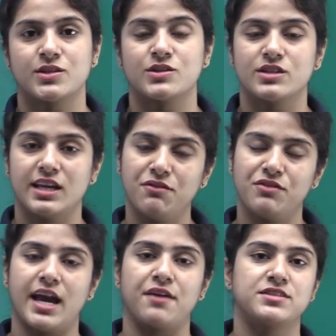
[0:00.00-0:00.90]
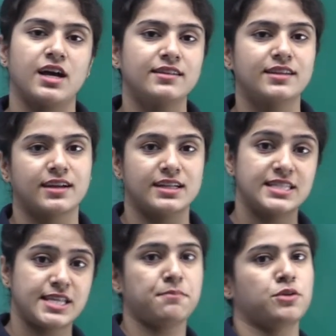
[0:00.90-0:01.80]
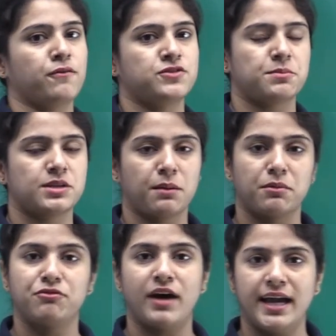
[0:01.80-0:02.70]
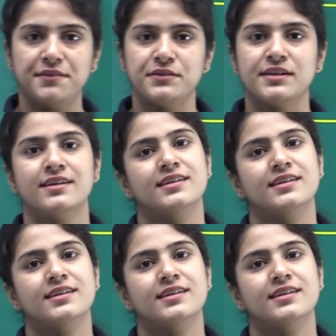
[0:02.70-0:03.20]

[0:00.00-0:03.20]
So today we have done the concept of chapter number 5.